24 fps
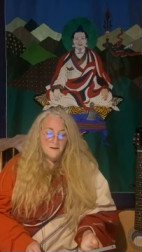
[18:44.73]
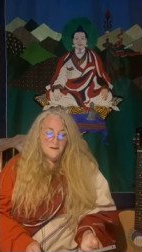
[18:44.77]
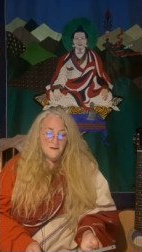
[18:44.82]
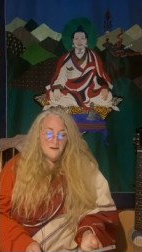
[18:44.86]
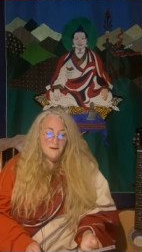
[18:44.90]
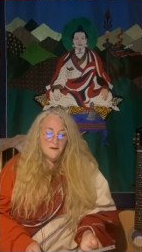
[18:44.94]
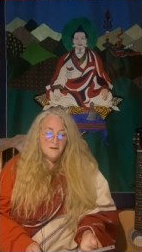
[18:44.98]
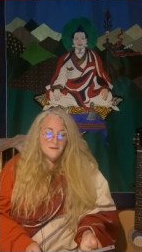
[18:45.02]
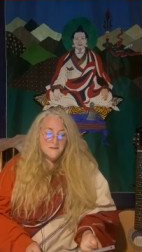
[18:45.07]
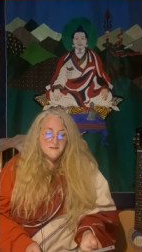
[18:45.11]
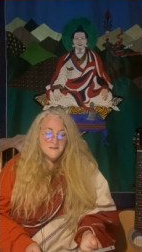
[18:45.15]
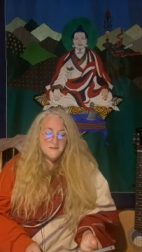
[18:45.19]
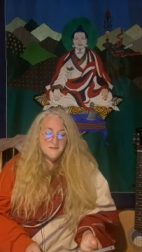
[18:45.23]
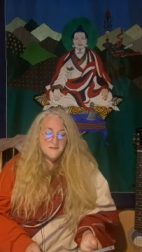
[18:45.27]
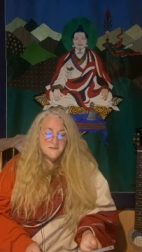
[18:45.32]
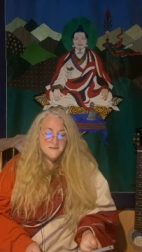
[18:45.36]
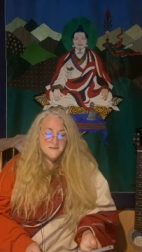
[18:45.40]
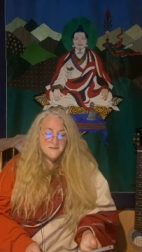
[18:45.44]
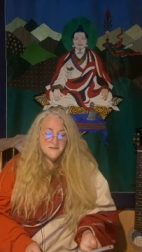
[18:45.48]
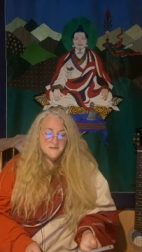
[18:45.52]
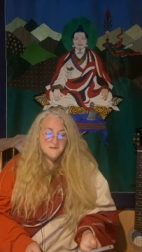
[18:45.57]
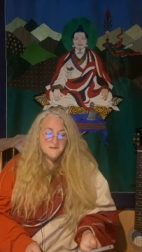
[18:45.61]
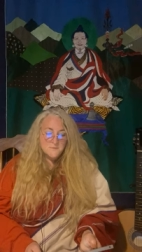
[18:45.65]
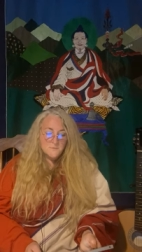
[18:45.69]
I didn't
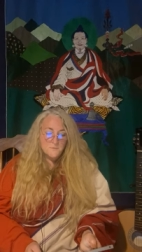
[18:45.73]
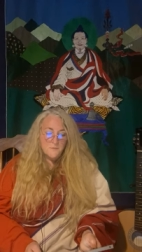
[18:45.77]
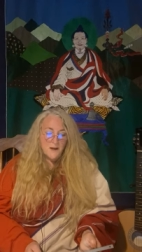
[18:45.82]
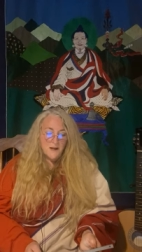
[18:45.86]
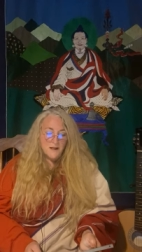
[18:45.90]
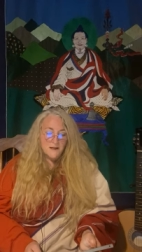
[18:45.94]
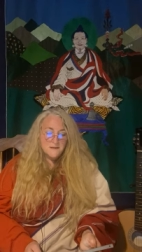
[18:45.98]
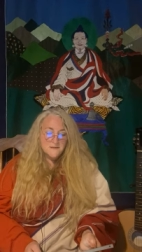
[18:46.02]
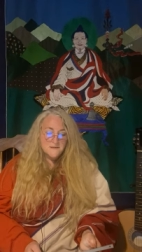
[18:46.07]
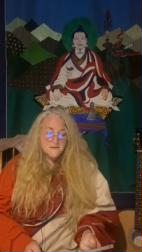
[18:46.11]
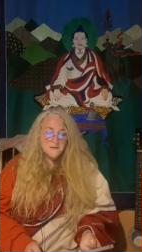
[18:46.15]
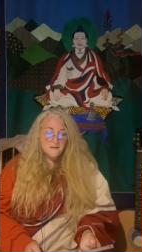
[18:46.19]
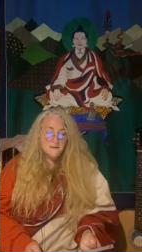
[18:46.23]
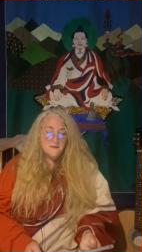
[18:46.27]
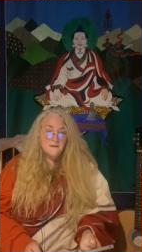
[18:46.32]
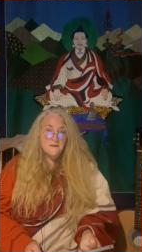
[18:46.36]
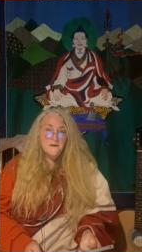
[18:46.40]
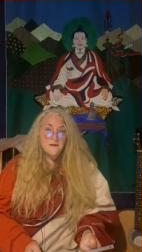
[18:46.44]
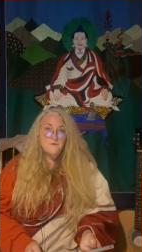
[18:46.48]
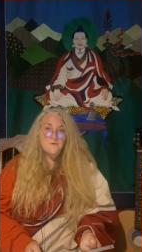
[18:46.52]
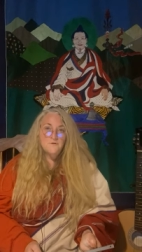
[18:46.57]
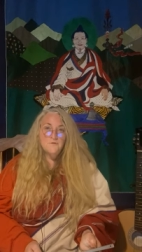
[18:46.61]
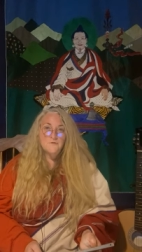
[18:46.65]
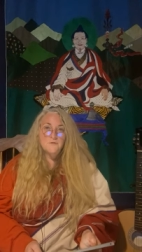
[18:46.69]
expect a
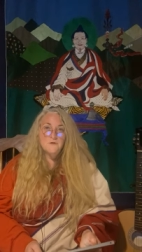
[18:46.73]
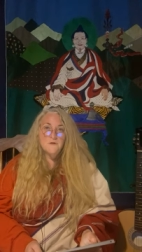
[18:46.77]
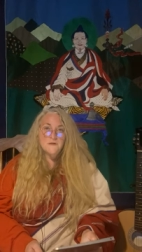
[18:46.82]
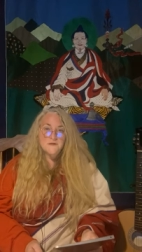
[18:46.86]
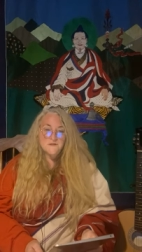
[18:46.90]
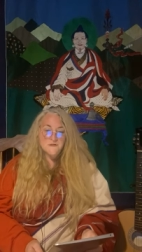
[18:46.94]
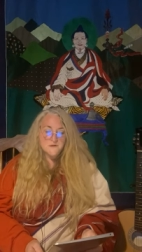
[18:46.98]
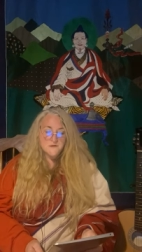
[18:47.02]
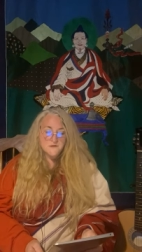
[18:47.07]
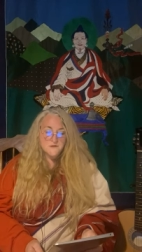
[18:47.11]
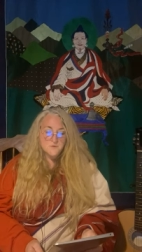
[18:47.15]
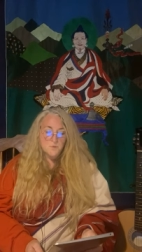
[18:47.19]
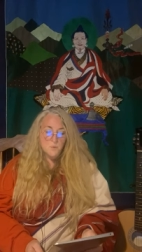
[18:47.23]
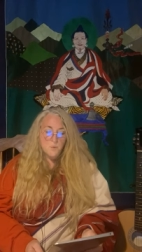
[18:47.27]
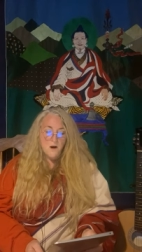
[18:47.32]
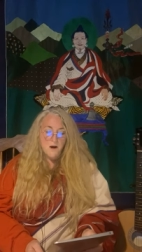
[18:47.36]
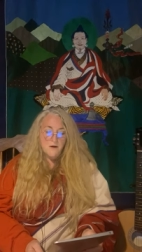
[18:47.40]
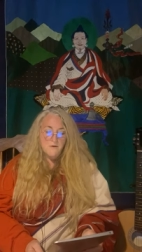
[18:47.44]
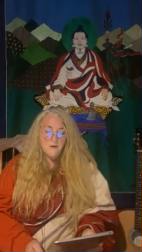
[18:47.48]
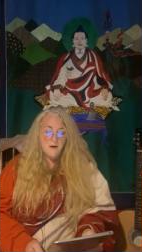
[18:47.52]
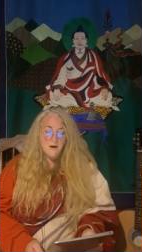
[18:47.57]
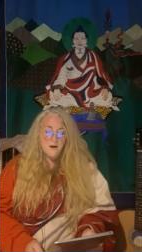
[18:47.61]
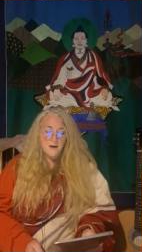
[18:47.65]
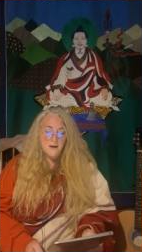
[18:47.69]
literary
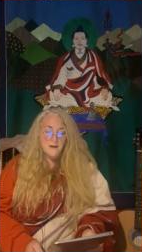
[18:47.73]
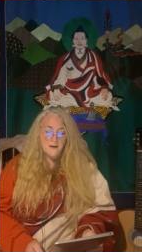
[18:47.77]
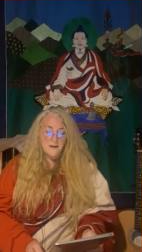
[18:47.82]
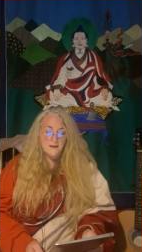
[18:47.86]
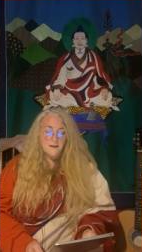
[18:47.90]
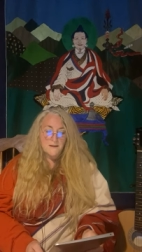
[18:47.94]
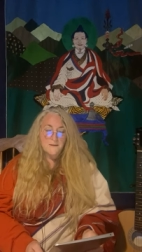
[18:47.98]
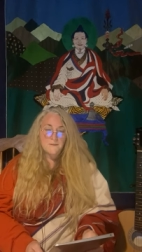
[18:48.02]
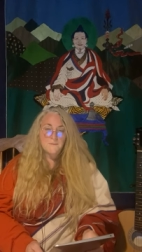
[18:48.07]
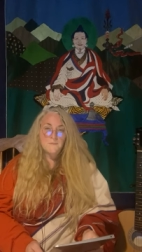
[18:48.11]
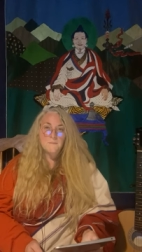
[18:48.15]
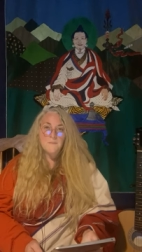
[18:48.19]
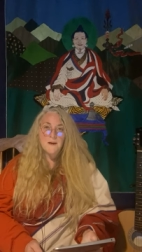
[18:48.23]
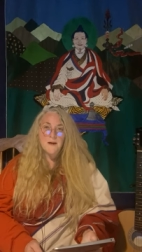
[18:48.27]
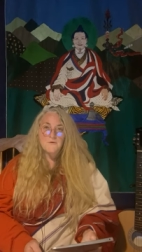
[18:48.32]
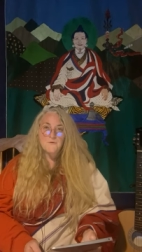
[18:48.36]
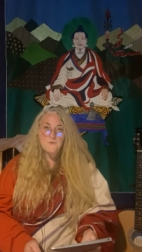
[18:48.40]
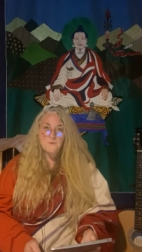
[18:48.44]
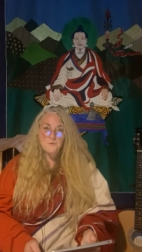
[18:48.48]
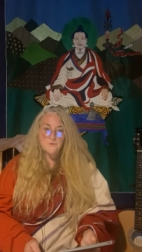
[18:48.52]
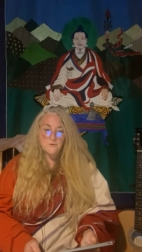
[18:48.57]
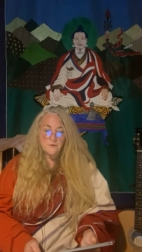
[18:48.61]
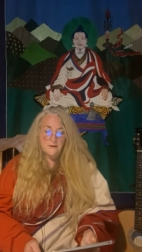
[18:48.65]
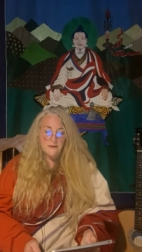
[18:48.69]
soiree,
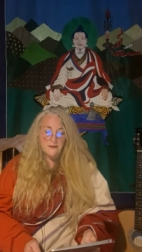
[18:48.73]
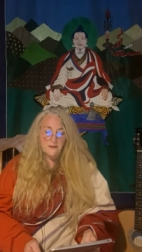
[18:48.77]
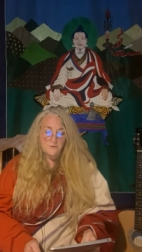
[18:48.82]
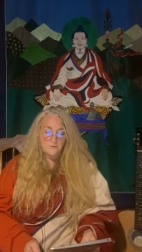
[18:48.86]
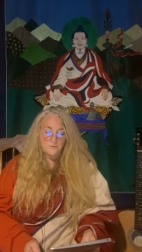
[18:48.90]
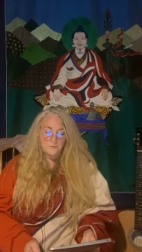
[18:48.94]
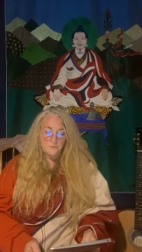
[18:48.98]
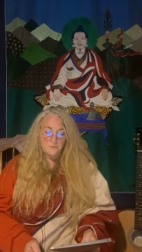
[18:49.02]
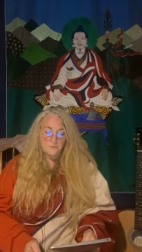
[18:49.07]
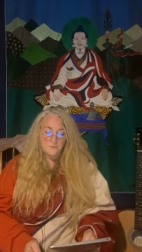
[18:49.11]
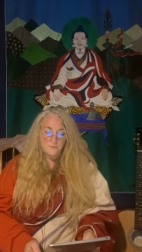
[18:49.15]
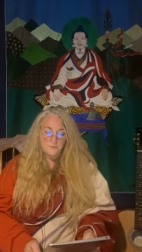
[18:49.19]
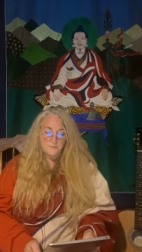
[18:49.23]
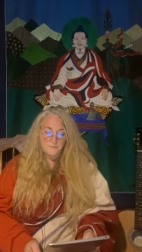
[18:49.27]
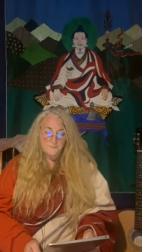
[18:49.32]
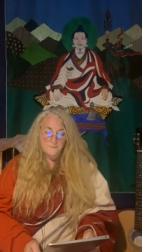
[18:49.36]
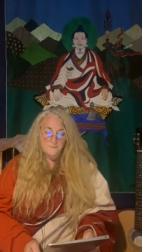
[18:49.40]
Merrill giggled.